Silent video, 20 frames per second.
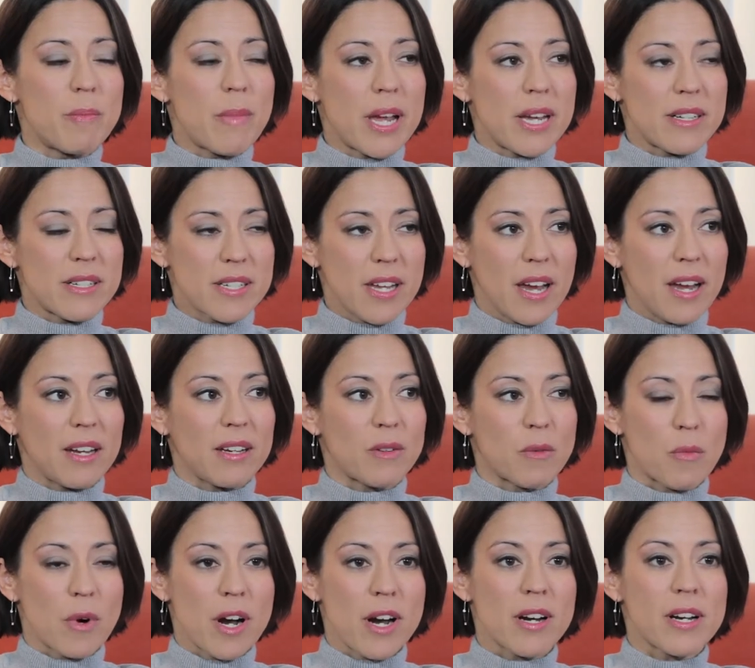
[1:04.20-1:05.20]
maintain
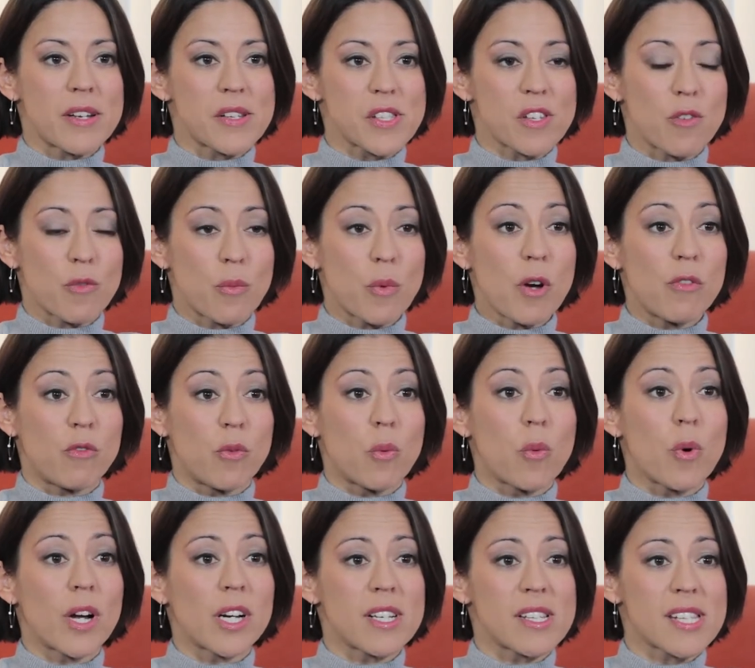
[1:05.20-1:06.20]
awareness of, of
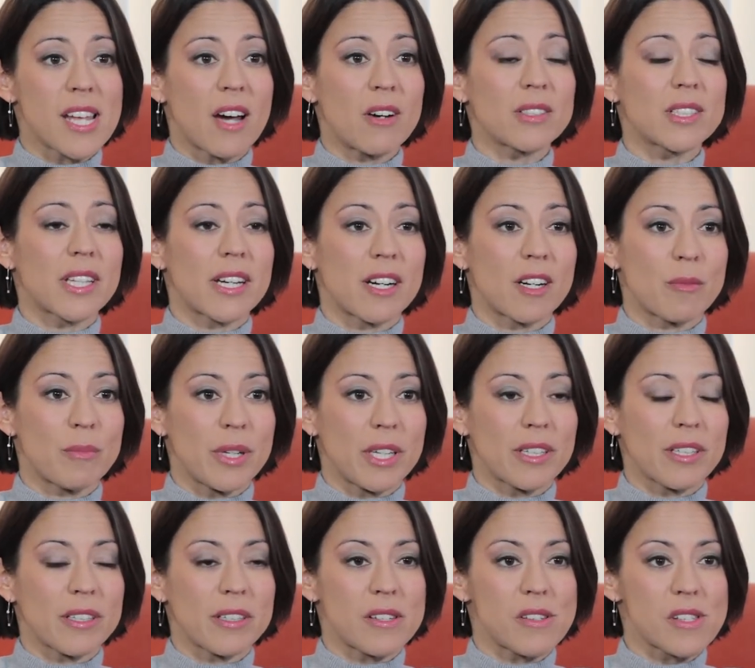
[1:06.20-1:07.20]
what is out there
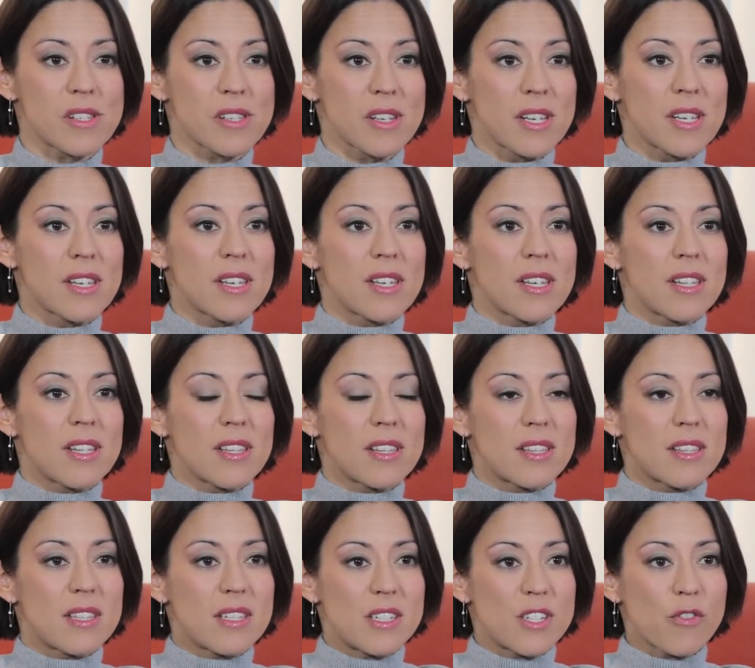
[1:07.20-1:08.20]
because
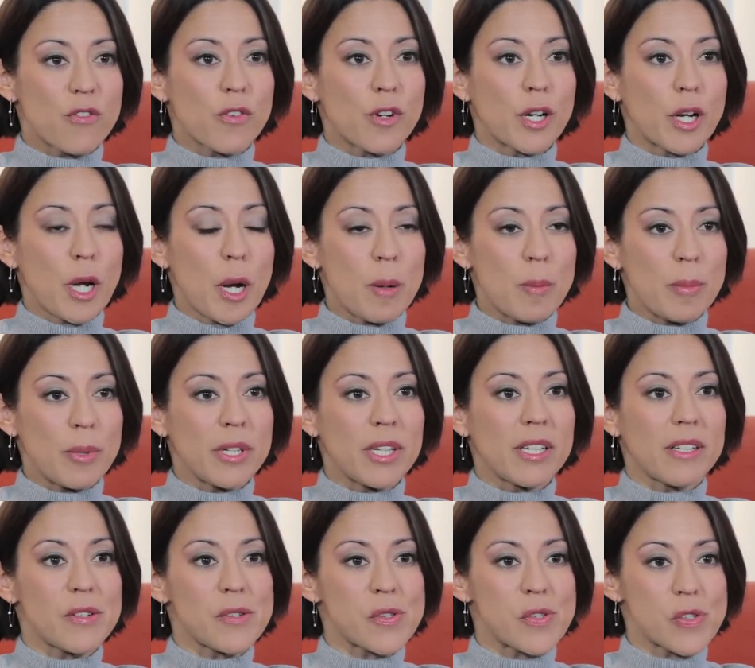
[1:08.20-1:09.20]
the different
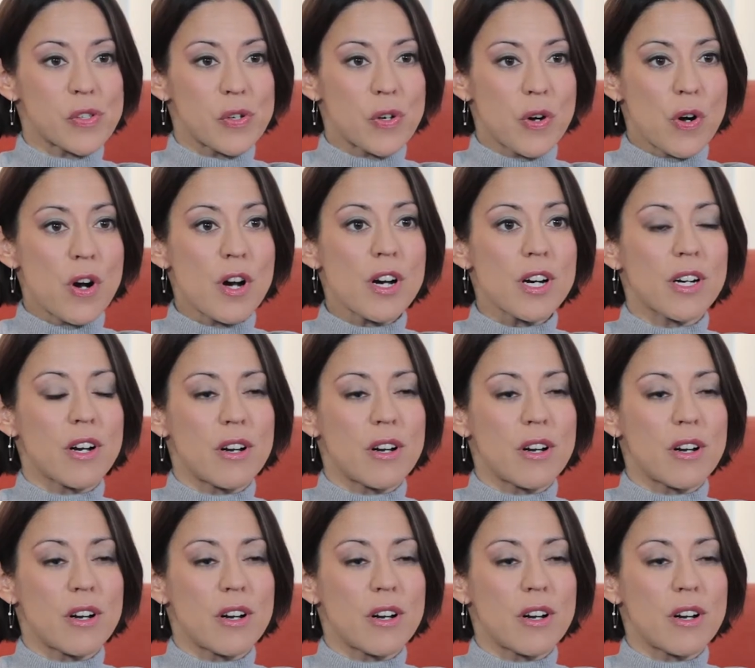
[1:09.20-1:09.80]
companies are